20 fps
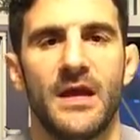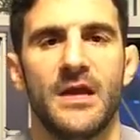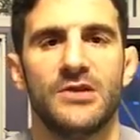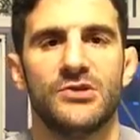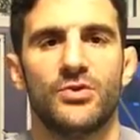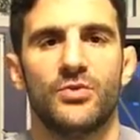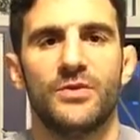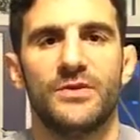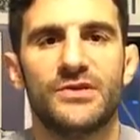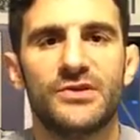
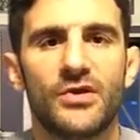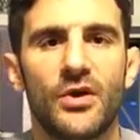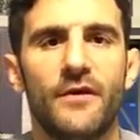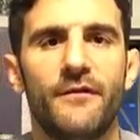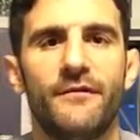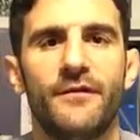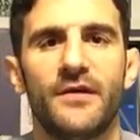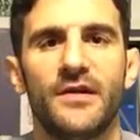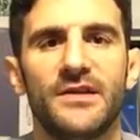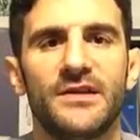So when we start
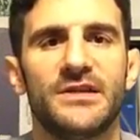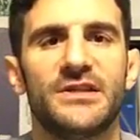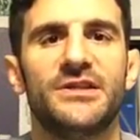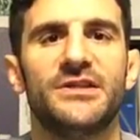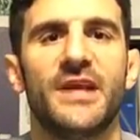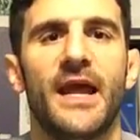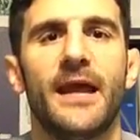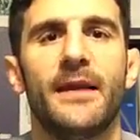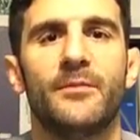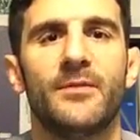feeling this
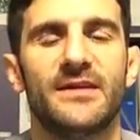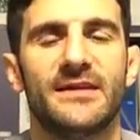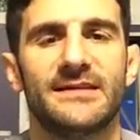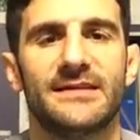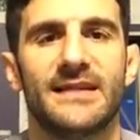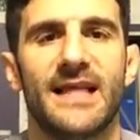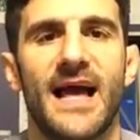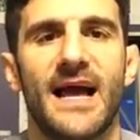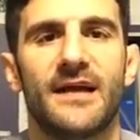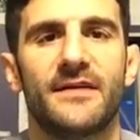shame or
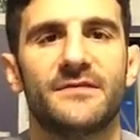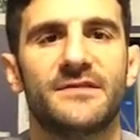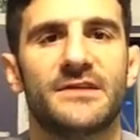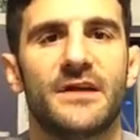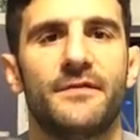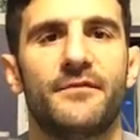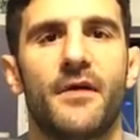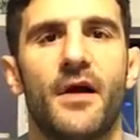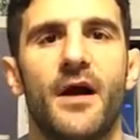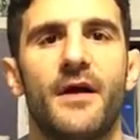this lack of
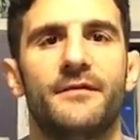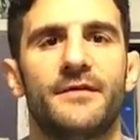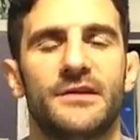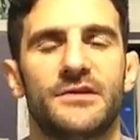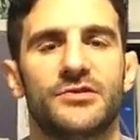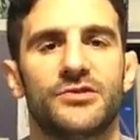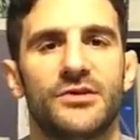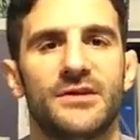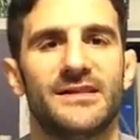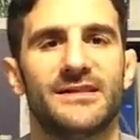
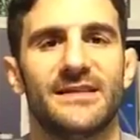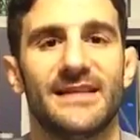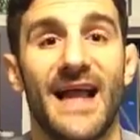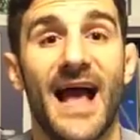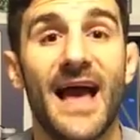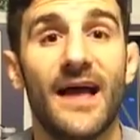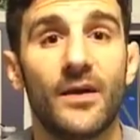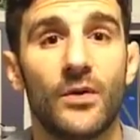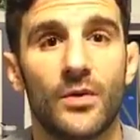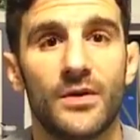self-confidence or this
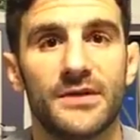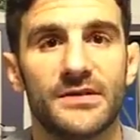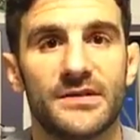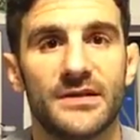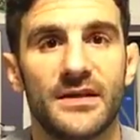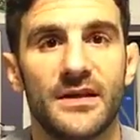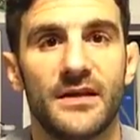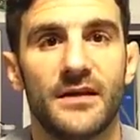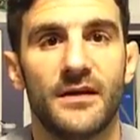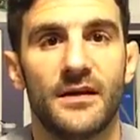
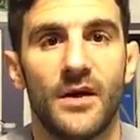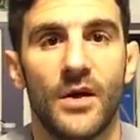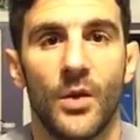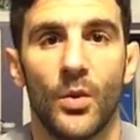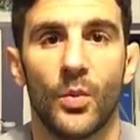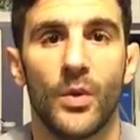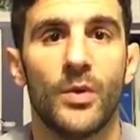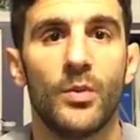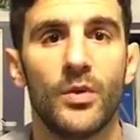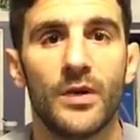inadequacy,
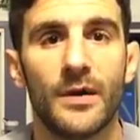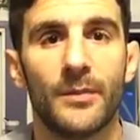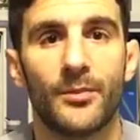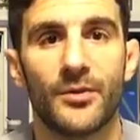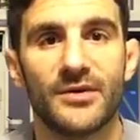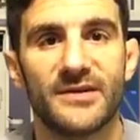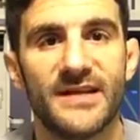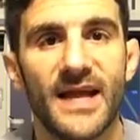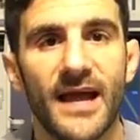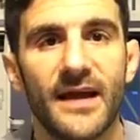we want to
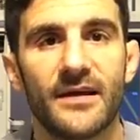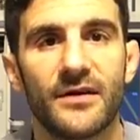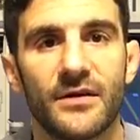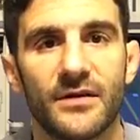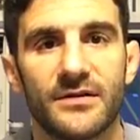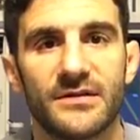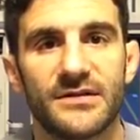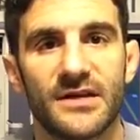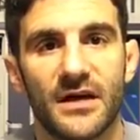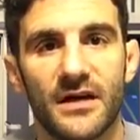protect
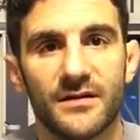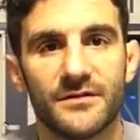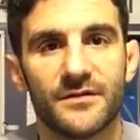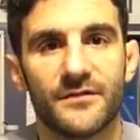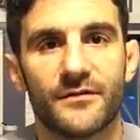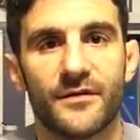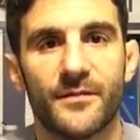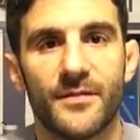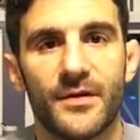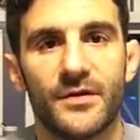ourselves
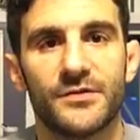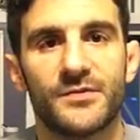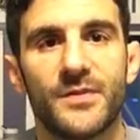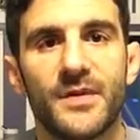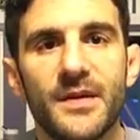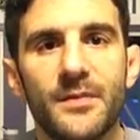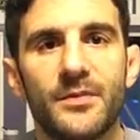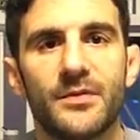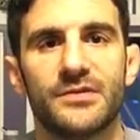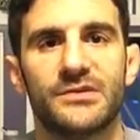from those
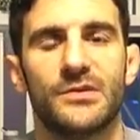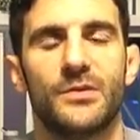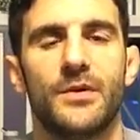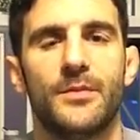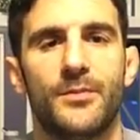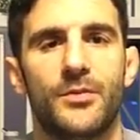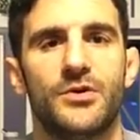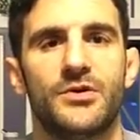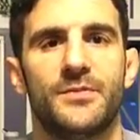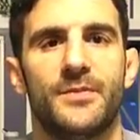people, so we
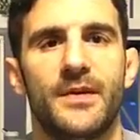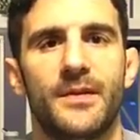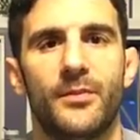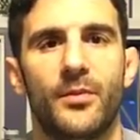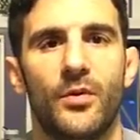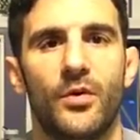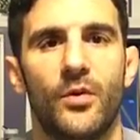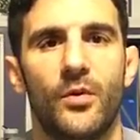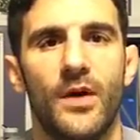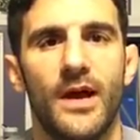push
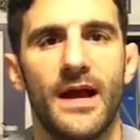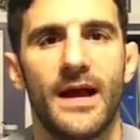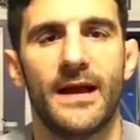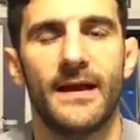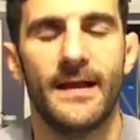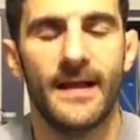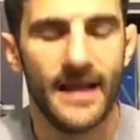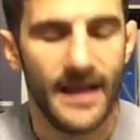people away.